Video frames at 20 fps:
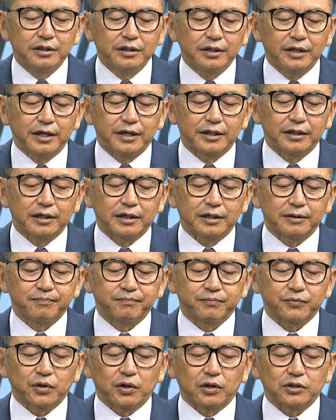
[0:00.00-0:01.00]
and
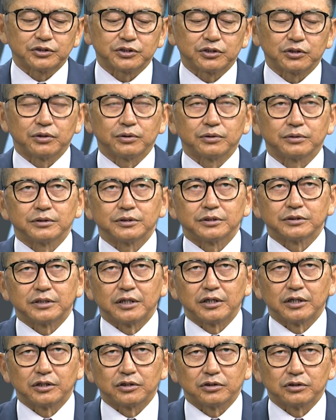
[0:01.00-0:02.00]
also
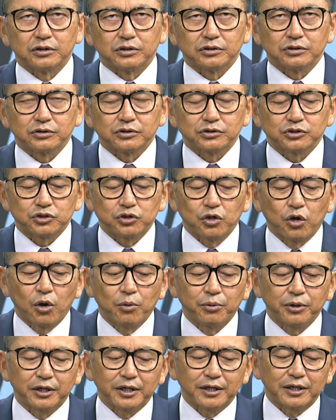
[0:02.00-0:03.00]
the
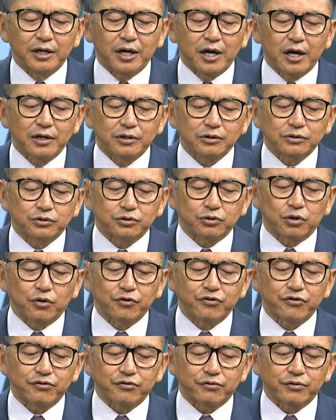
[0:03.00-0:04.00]
slowing
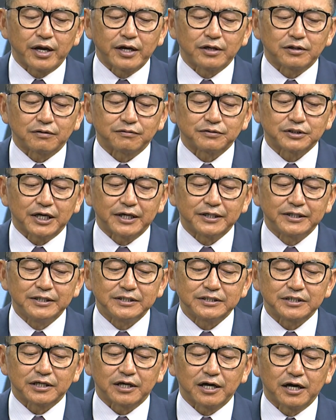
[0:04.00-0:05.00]
growth rate of
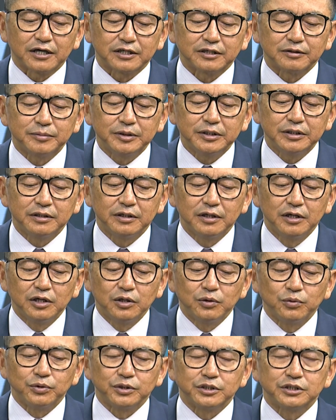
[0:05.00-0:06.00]
Chinese economy,
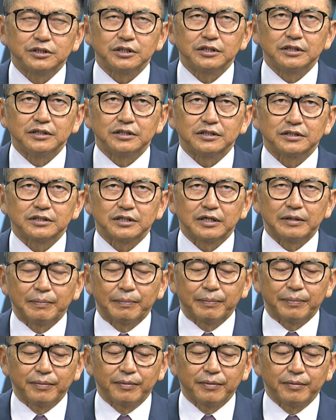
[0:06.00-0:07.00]
which is
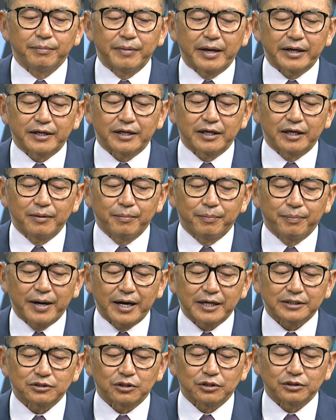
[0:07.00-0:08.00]
making
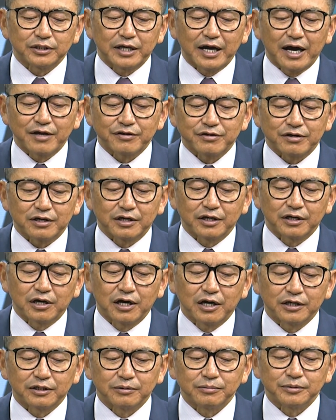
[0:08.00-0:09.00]
impact on the other
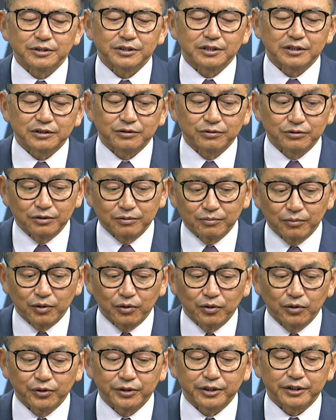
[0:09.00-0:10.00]
economies, including
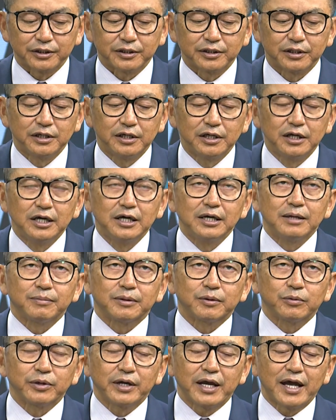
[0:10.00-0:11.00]
Mongolia. But
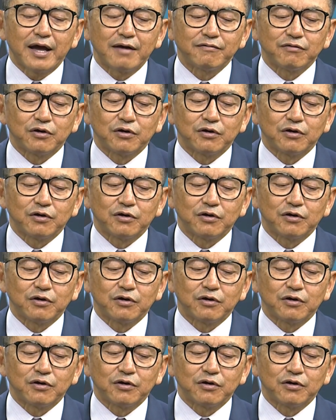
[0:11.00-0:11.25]
we have